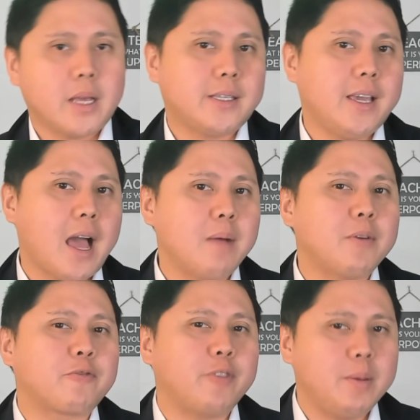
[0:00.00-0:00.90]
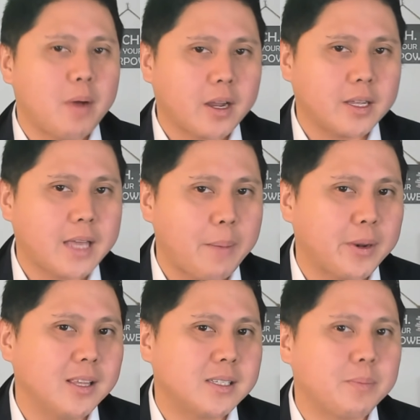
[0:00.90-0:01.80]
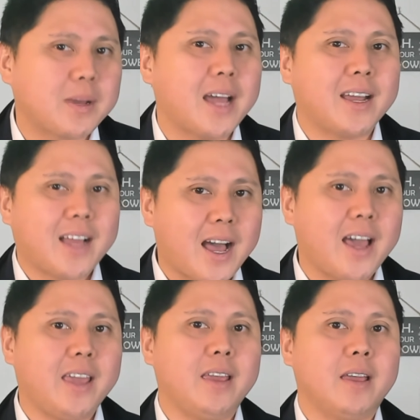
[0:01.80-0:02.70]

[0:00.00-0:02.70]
See, I'm a free market capitalism kind of guy.